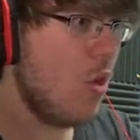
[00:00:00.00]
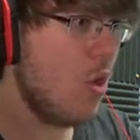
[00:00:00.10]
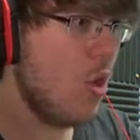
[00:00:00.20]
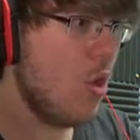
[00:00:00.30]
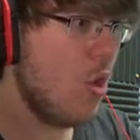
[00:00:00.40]

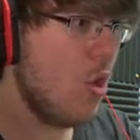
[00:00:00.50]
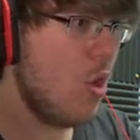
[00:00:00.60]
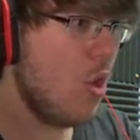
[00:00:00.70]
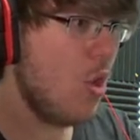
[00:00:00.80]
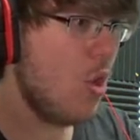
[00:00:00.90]

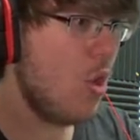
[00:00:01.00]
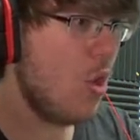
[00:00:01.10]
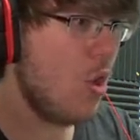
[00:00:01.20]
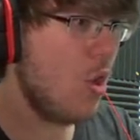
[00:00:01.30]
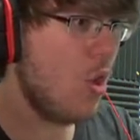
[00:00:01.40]

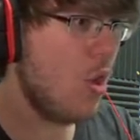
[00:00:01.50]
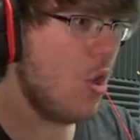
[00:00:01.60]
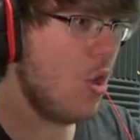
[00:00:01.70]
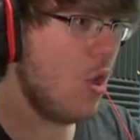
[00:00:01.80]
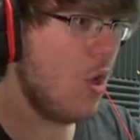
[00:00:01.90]

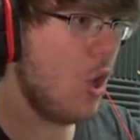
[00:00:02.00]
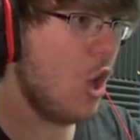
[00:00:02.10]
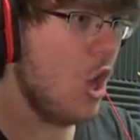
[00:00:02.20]
Nothing is said.